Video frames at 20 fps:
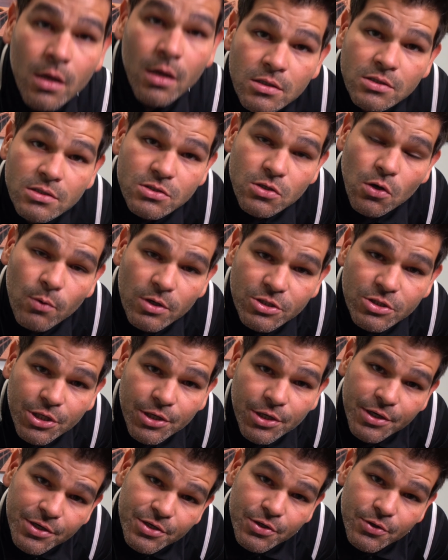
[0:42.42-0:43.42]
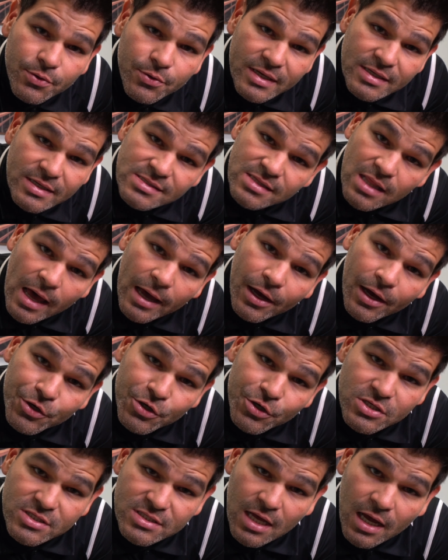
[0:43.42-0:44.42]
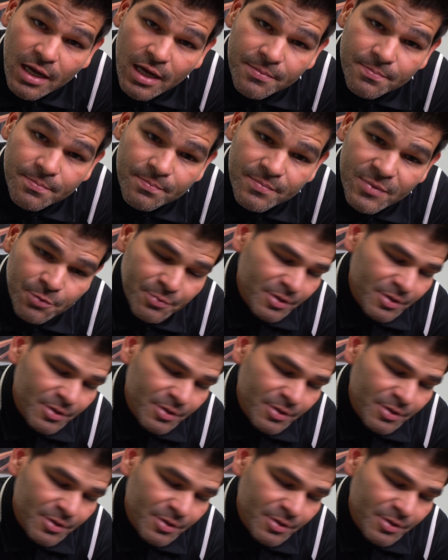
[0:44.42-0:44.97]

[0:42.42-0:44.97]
So what you're gonna do is lie on your side here